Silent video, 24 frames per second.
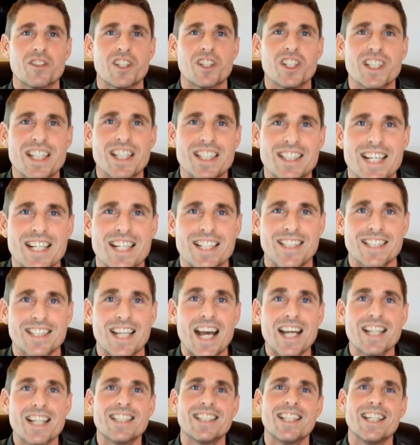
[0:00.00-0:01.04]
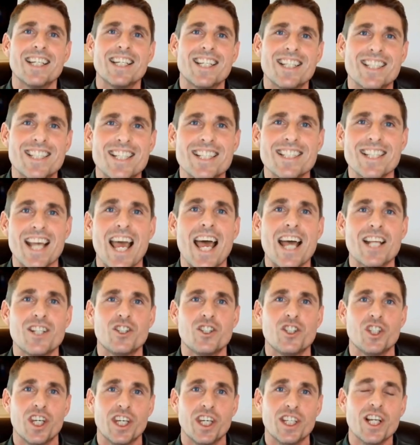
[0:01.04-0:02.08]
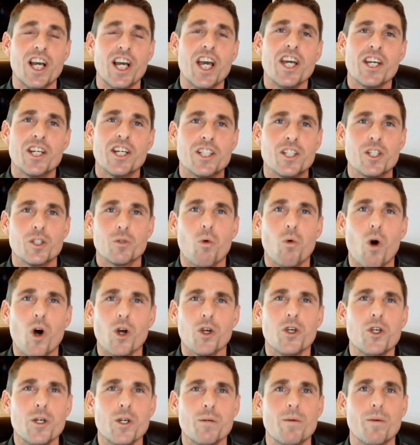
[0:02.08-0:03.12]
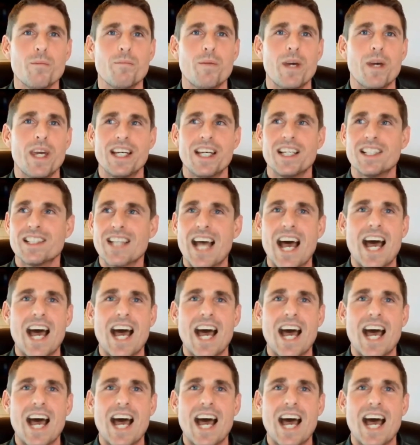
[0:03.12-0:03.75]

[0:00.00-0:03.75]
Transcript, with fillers: because it's exciting, because it's edgy, because it's what human beings